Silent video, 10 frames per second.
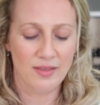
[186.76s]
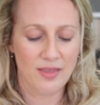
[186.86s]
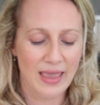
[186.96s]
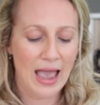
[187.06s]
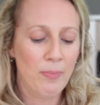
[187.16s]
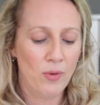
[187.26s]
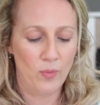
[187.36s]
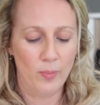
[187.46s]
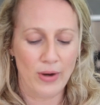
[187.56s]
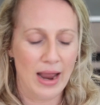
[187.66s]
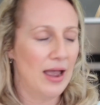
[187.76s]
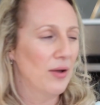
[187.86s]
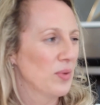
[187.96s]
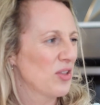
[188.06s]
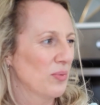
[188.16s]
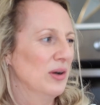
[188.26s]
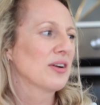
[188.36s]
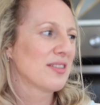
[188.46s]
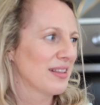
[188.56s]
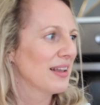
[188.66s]
So the apple will brown, which
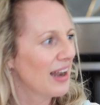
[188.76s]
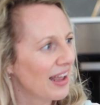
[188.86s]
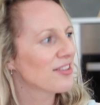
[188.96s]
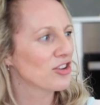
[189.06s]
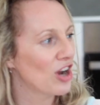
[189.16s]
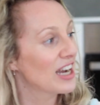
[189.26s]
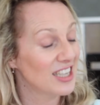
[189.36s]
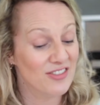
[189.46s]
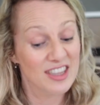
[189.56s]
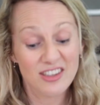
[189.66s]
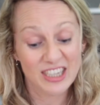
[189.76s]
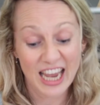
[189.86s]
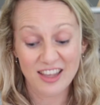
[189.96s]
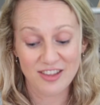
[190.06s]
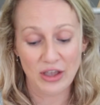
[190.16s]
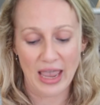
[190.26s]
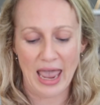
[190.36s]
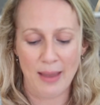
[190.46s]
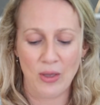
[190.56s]
looks less attractive. It still tastes okay,